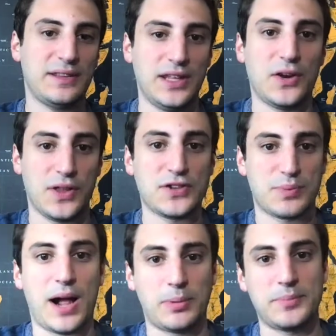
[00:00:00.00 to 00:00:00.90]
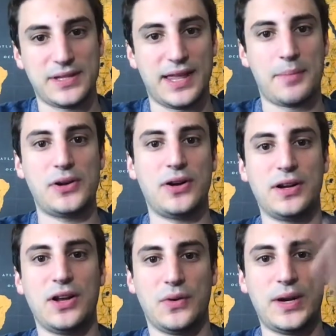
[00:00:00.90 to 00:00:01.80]
You know, there's problems in
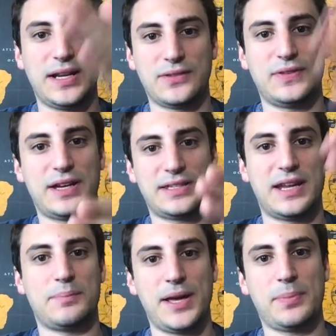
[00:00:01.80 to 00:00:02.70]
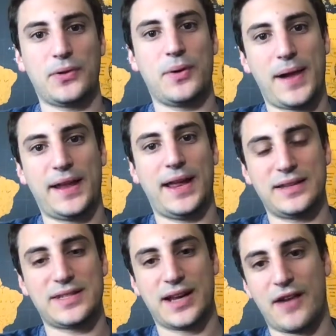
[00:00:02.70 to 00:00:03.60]
Lebanon. We need to fix it. People are rebelling
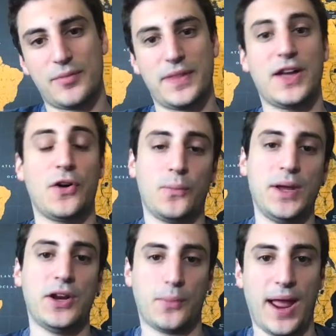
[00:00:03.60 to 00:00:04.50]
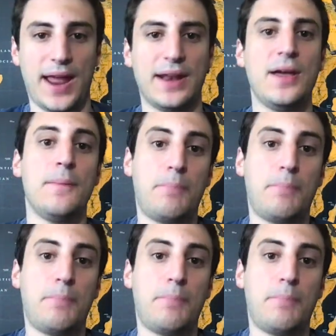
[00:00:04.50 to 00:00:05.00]
against the government there. Read Iran.